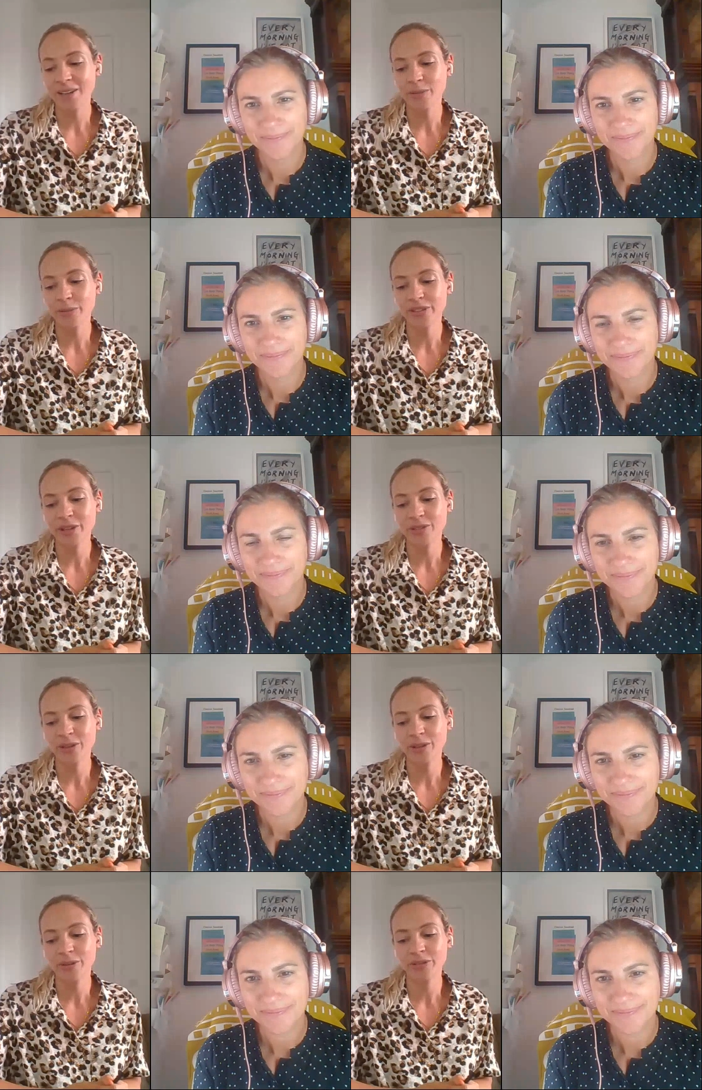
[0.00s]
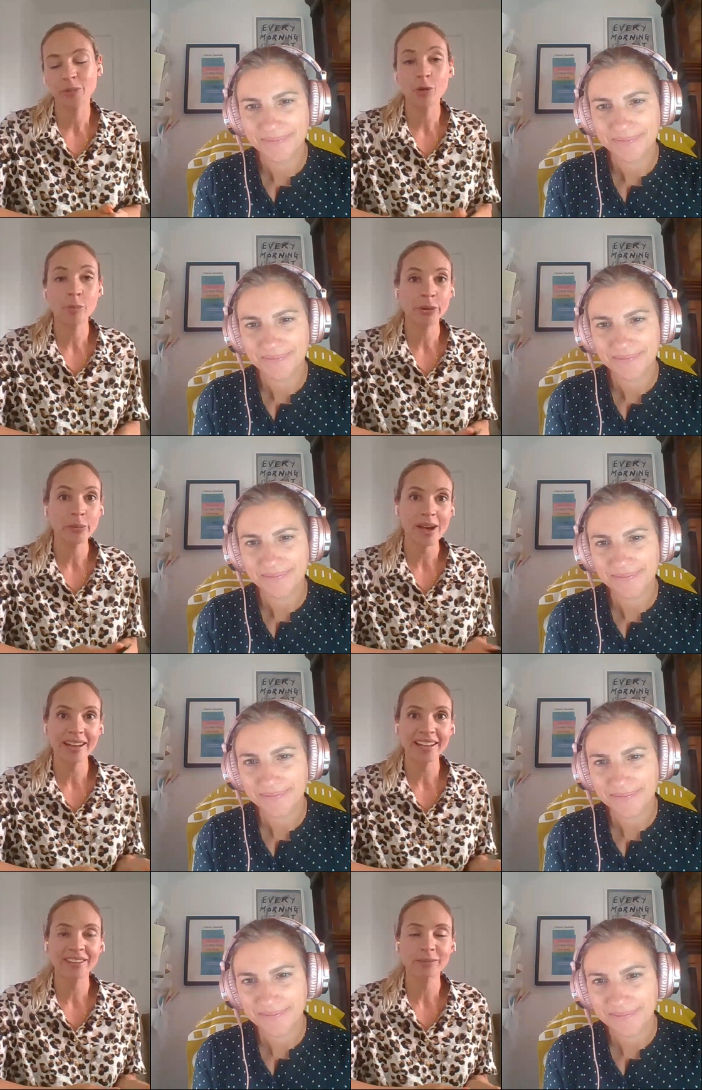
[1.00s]
Speaker 1: also do some corporate
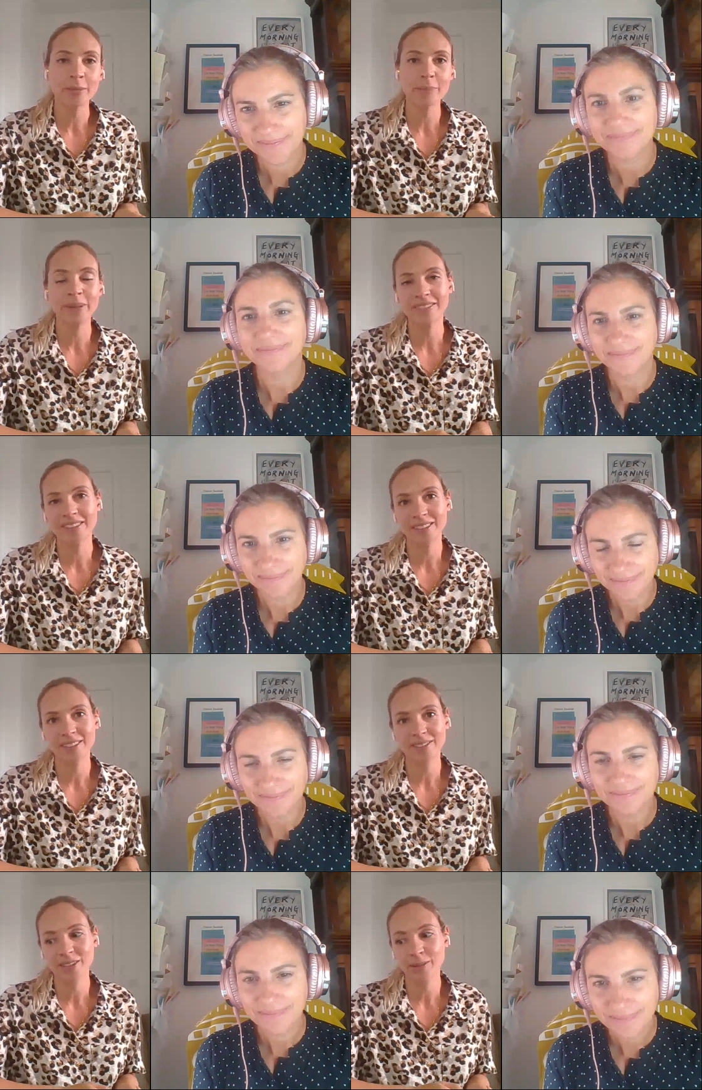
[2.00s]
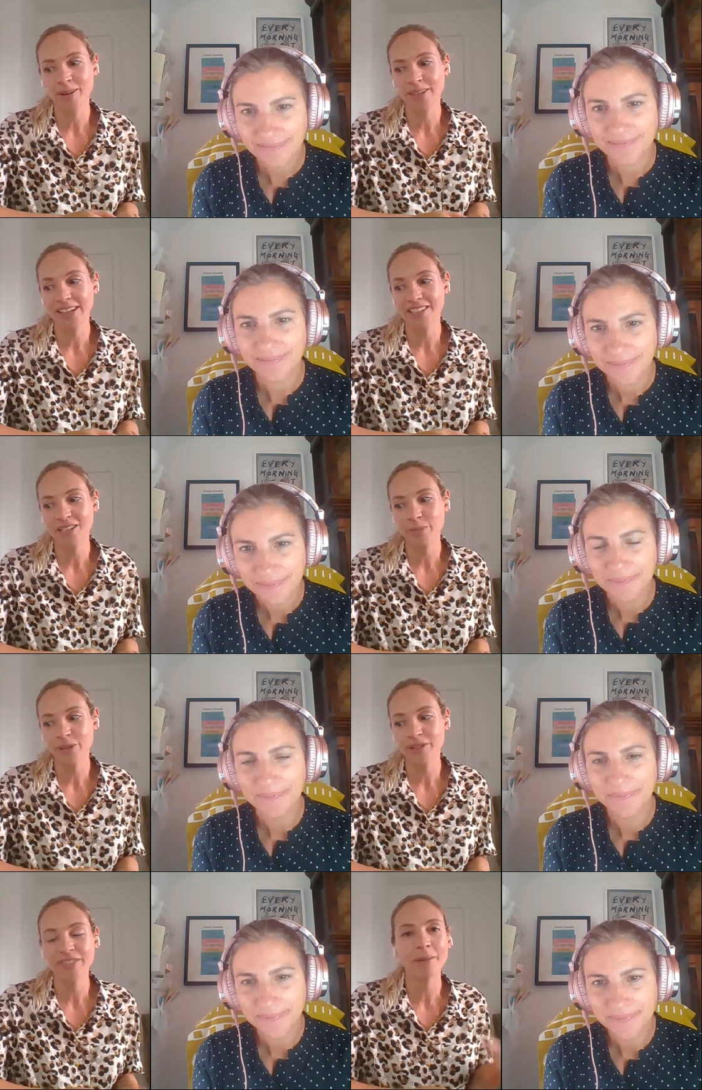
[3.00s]
work as well with businesses who are looking to
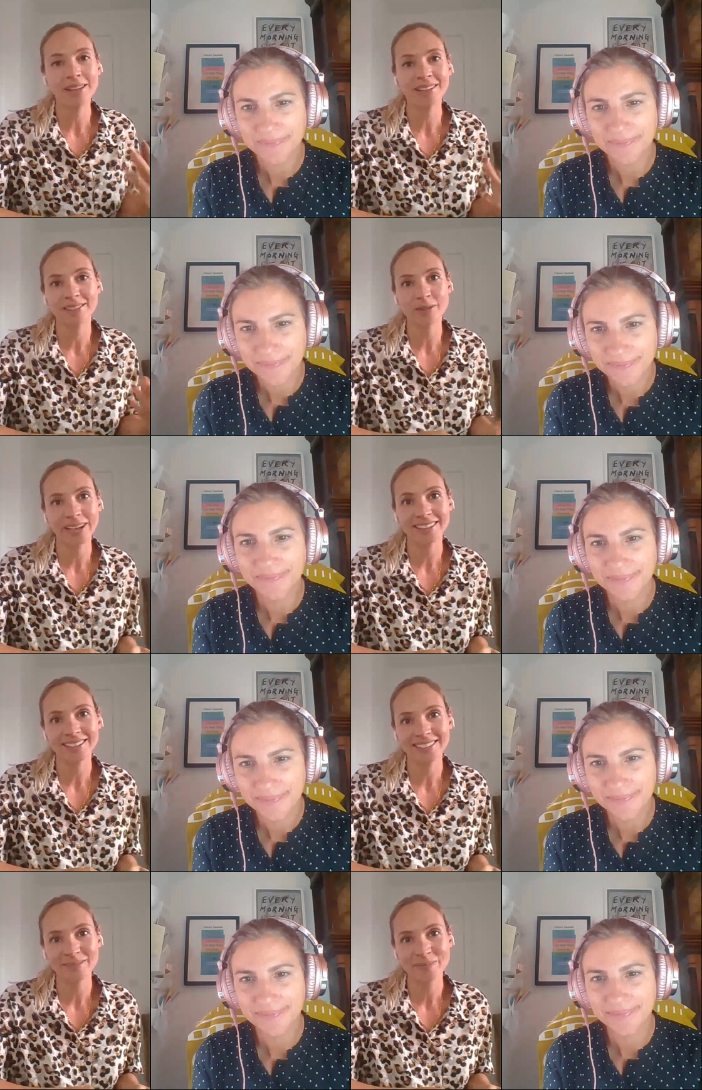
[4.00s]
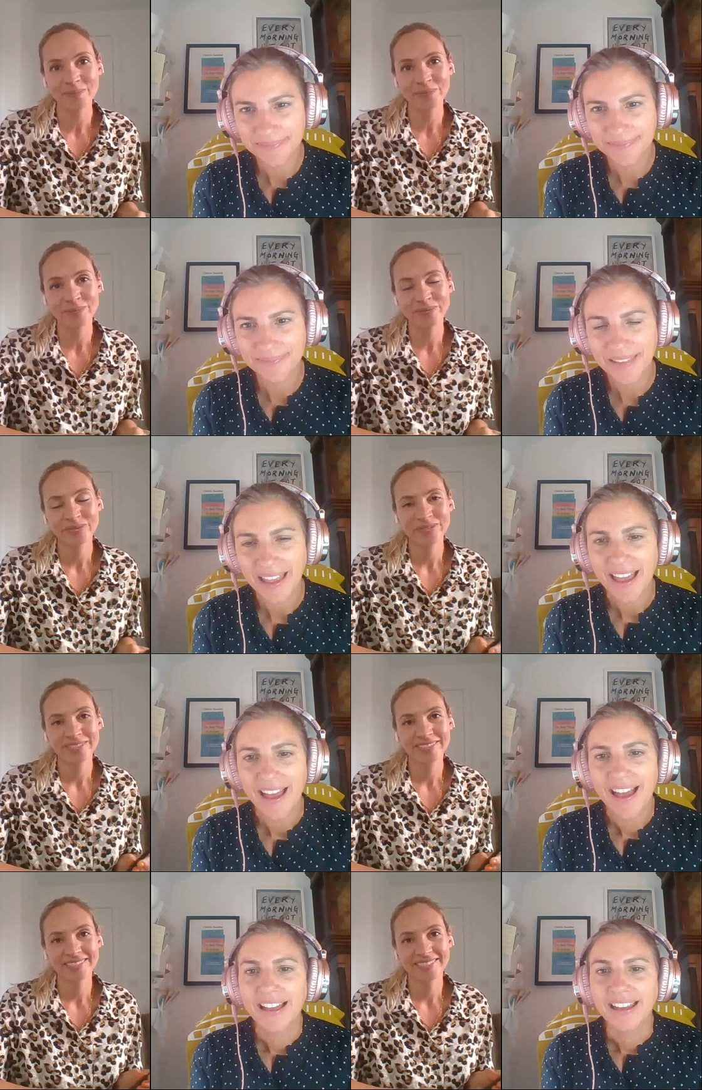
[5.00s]
improve their wellness offerings.
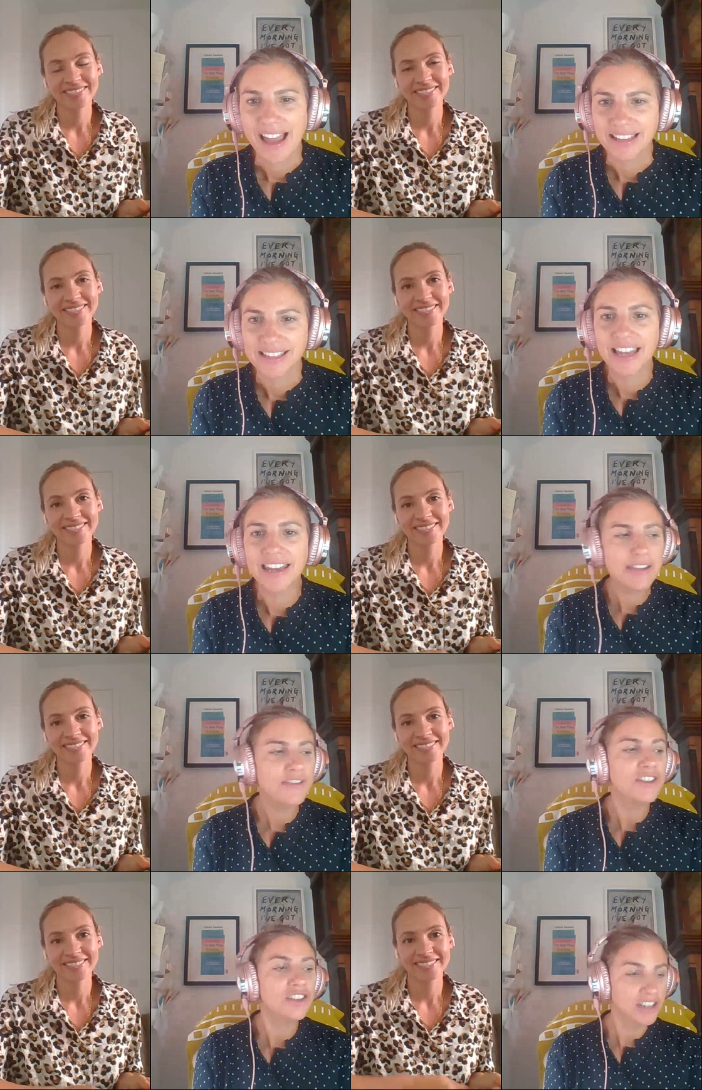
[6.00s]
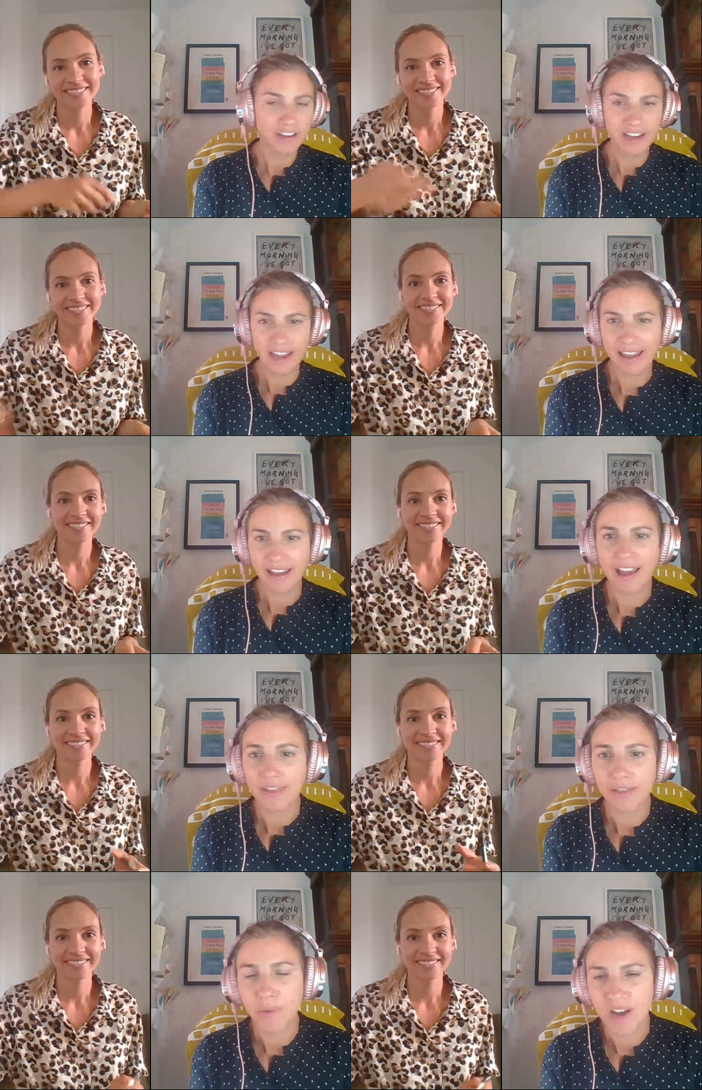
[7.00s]
Speaker 2: Yes, and even just looking
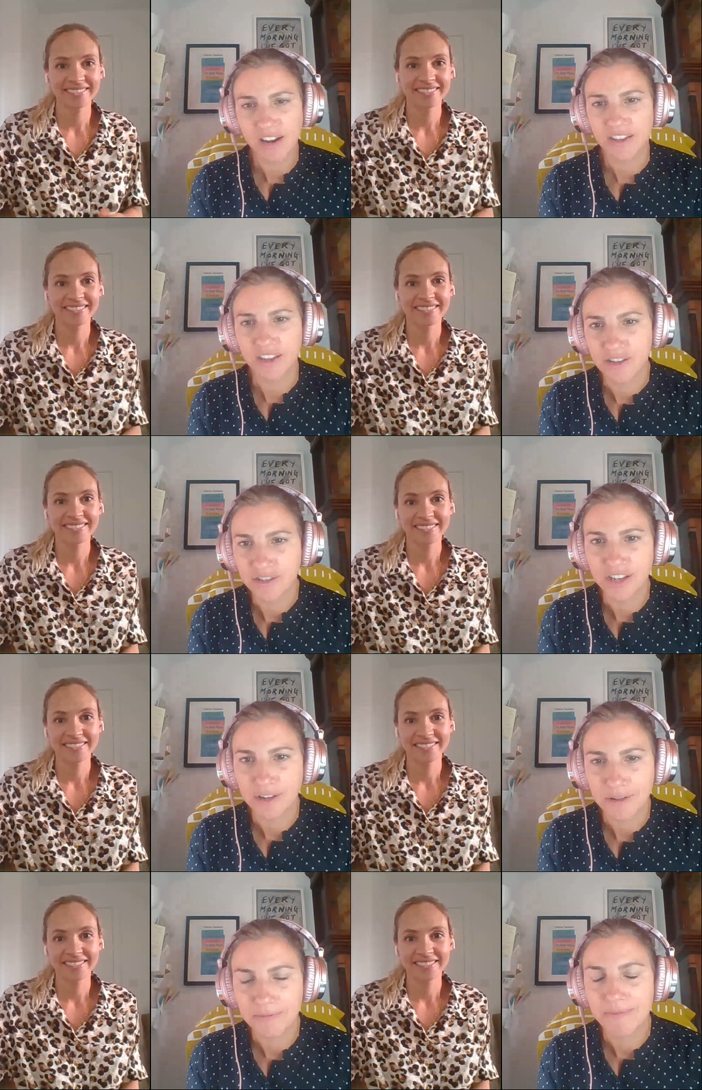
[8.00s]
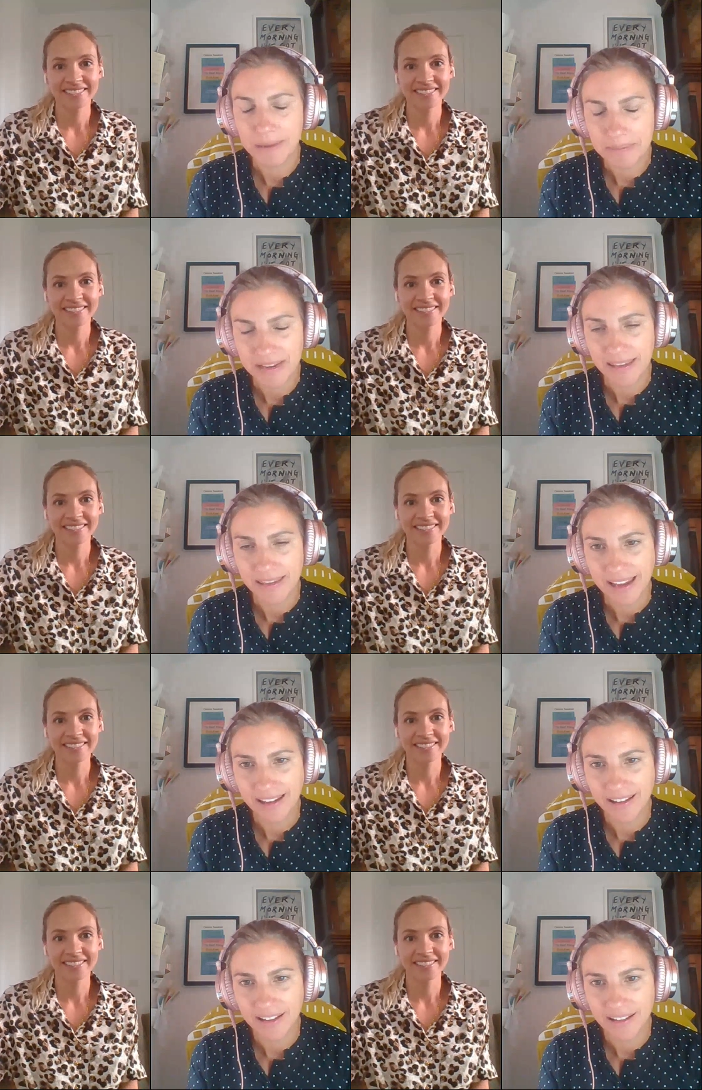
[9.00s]
at the work that you do made me
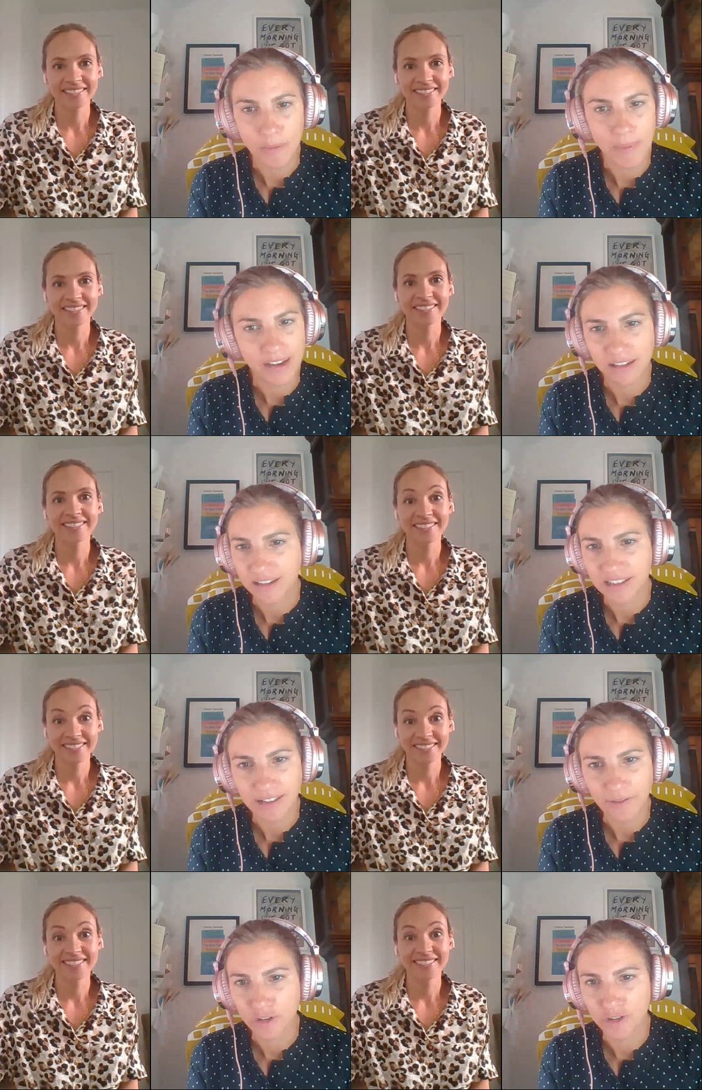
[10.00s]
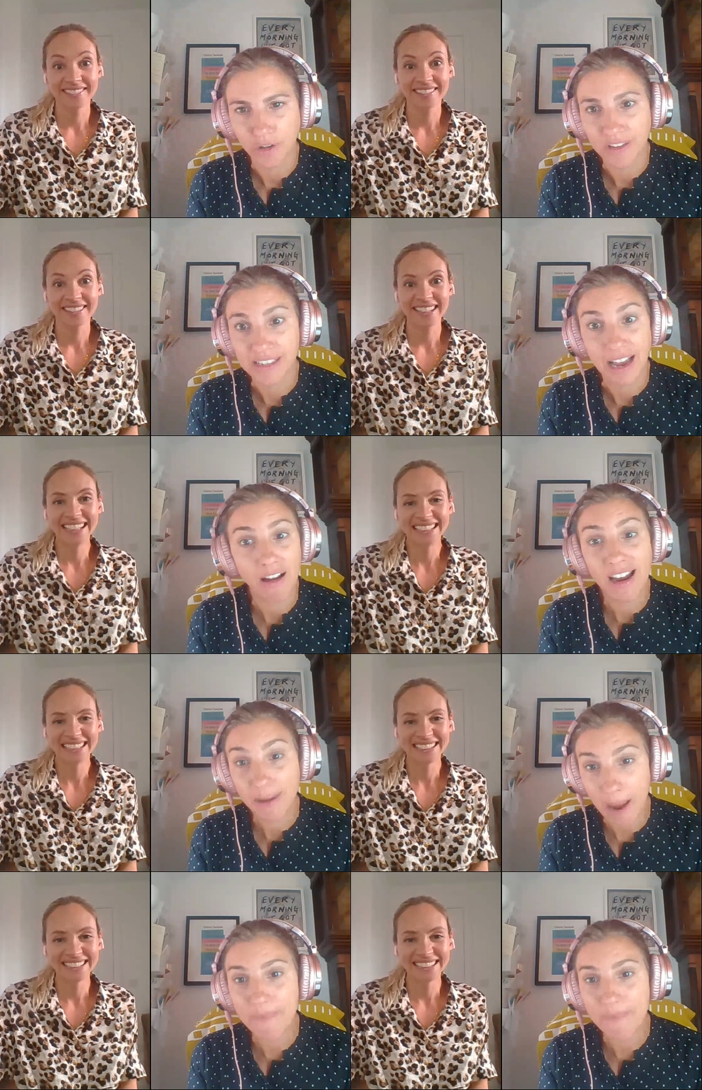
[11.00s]
think, oh my goodness, I've got to sort this out. I, I,